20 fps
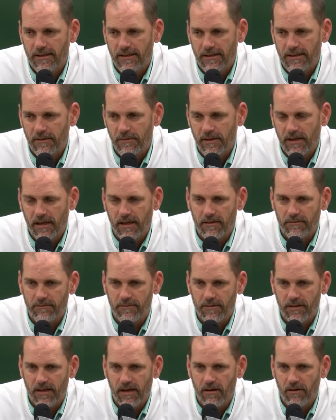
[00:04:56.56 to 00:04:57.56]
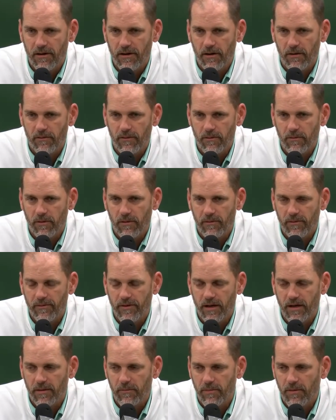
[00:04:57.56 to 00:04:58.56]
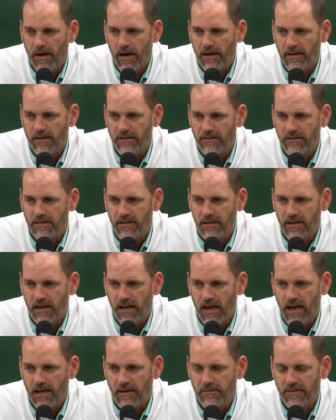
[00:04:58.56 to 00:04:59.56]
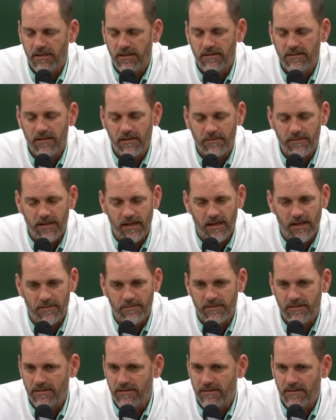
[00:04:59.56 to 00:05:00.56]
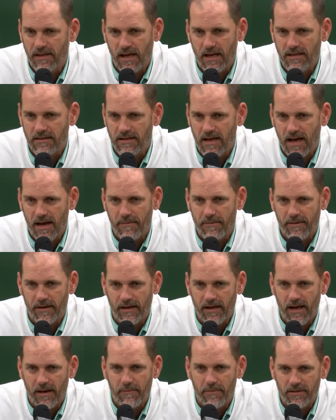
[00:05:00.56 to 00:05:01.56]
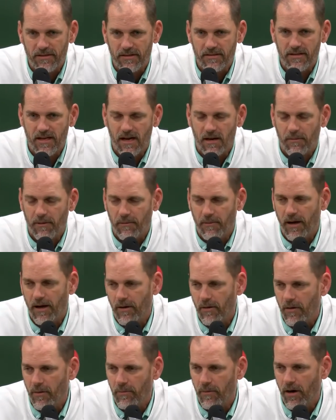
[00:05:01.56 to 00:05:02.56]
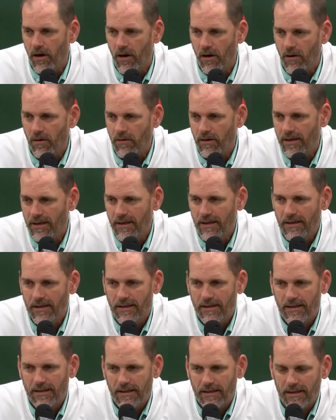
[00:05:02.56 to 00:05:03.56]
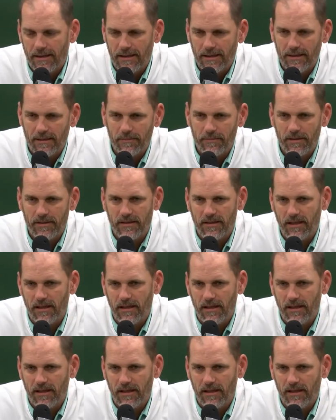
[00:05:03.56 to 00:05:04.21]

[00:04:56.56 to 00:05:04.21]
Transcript: uh, we got to carry over what we've done in practice to the games. And then sometimes things happen. A guy puts his helmet right on the ball. Uh, but